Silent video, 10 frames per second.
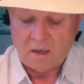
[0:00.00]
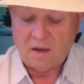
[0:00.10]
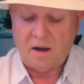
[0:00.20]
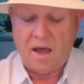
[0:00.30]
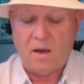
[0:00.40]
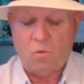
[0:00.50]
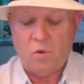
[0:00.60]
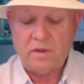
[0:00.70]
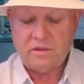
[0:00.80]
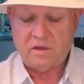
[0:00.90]
And now
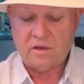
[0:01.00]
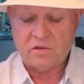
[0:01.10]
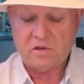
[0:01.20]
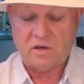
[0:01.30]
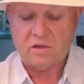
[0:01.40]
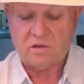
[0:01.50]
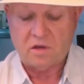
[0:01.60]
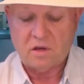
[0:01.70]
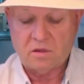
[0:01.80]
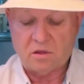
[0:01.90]
with this is
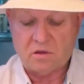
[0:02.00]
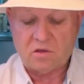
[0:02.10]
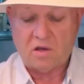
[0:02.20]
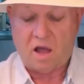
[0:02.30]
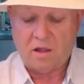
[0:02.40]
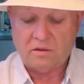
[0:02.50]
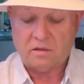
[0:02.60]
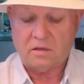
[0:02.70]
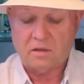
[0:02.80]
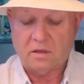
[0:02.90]
the
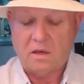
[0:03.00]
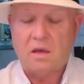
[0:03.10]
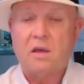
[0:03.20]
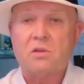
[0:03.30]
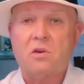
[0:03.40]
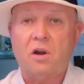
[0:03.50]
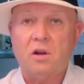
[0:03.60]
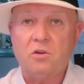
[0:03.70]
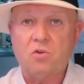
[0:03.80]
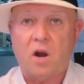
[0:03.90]
salt is going
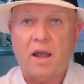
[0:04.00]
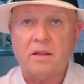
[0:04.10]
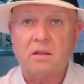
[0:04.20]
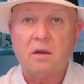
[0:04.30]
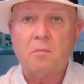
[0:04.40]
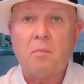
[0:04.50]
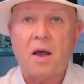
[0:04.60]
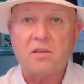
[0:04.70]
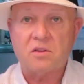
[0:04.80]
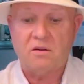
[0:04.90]
to attract
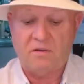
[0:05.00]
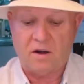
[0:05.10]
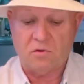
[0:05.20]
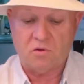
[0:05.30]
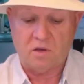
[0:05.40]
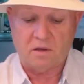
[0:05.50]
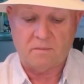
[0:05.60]
positive energy.